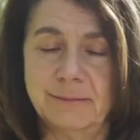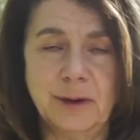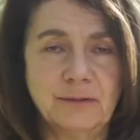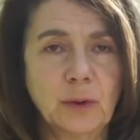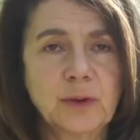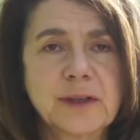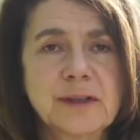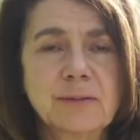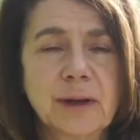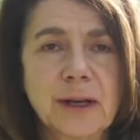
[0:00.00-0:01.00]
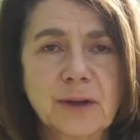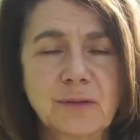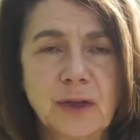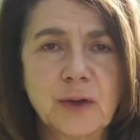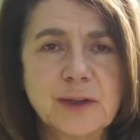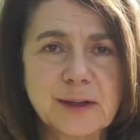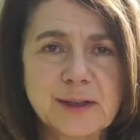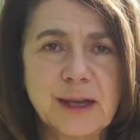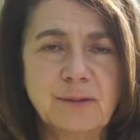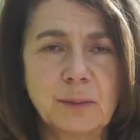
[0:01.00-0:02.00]
We've long since run out of those. I
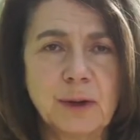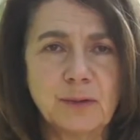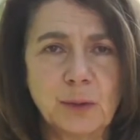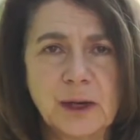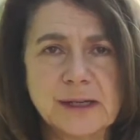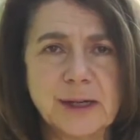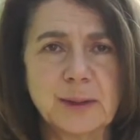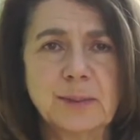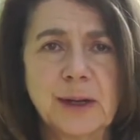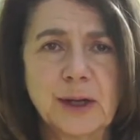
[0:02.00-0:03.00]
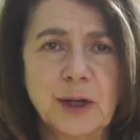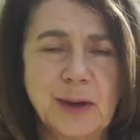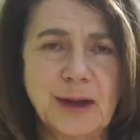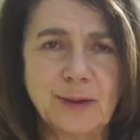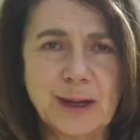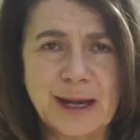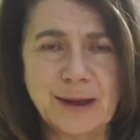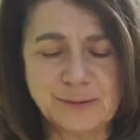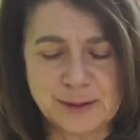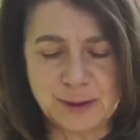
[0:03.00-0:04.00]
saved them over the winter, but I don't have any
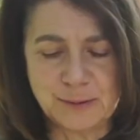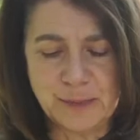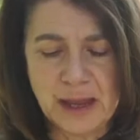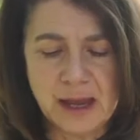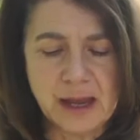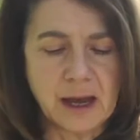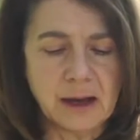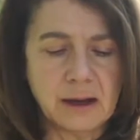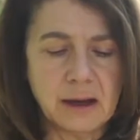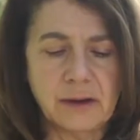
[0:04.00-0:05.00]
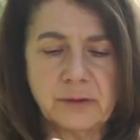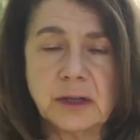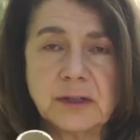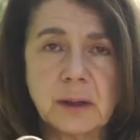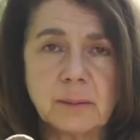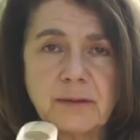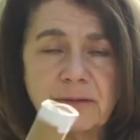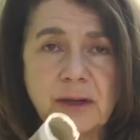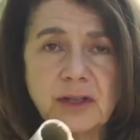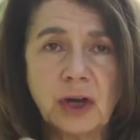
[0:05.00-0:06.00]
left. So I
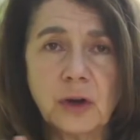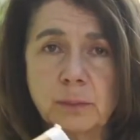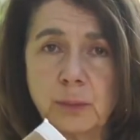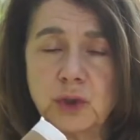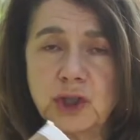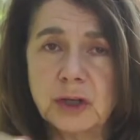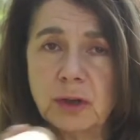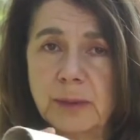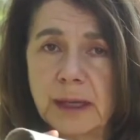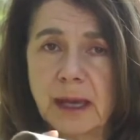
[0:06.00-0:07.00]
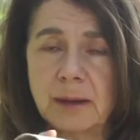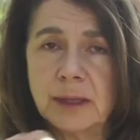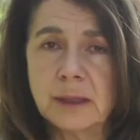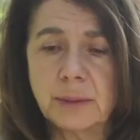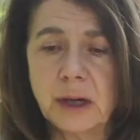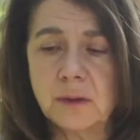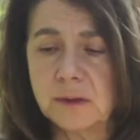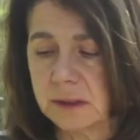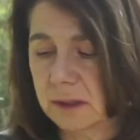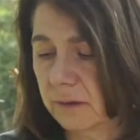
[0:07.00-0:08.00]
found a cardboard tube that came in the
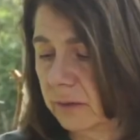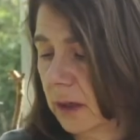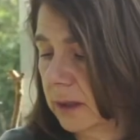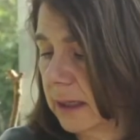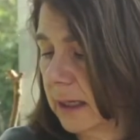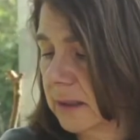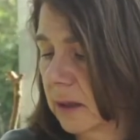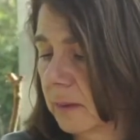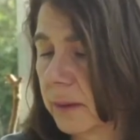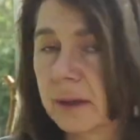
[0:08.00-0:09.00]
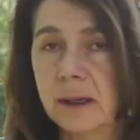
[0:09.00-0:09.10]
post, and I've cut that up